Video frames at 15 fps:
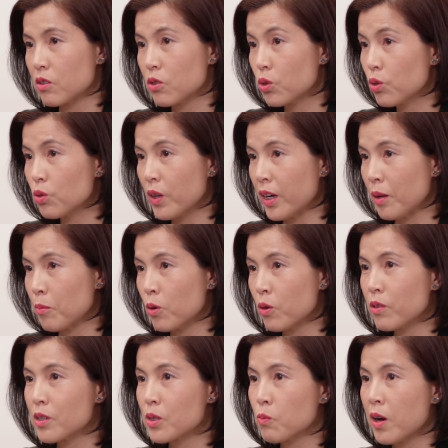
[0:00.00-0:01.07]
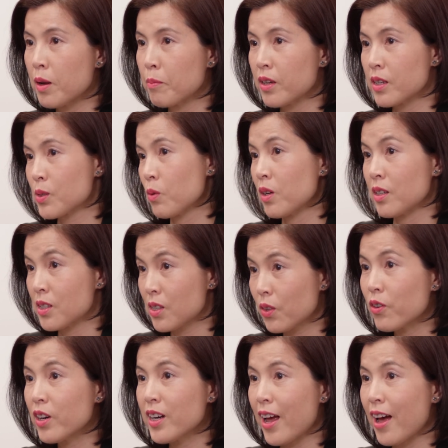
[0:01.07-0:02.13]
two anymore, it's one plus one is
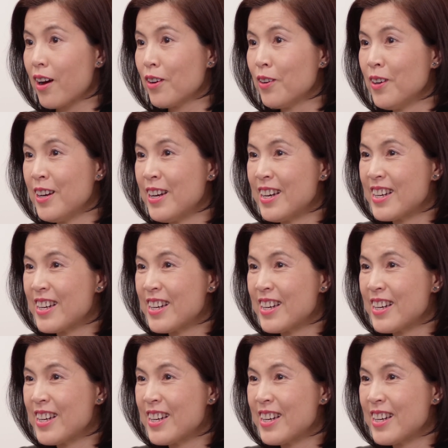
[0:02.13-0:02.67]
three now.